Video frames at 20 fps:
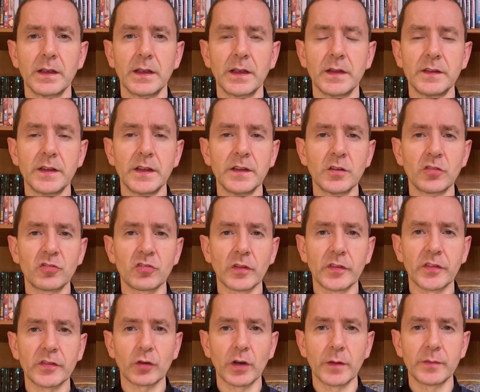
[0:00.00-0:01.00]
In the initial
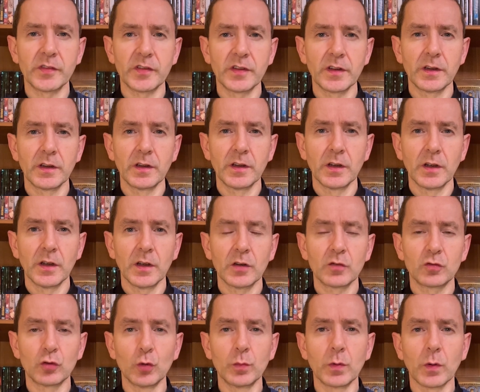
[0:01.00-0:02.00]
script,
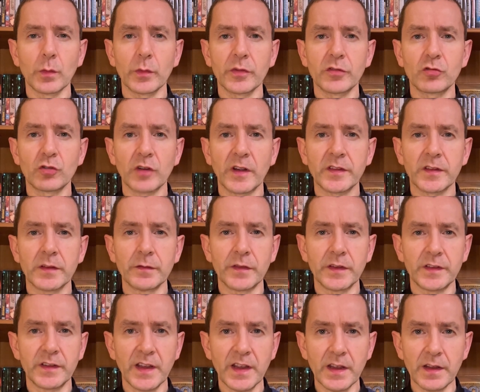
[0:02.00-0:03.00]
Gruber was dressed in
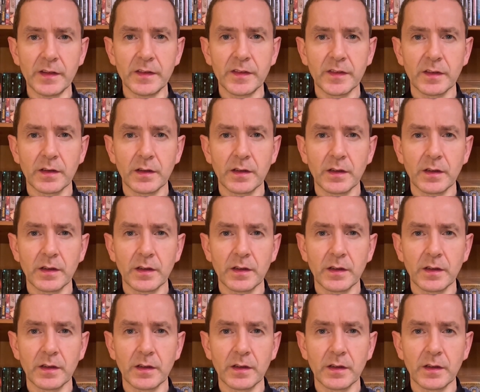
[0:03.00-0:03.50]
fatigues.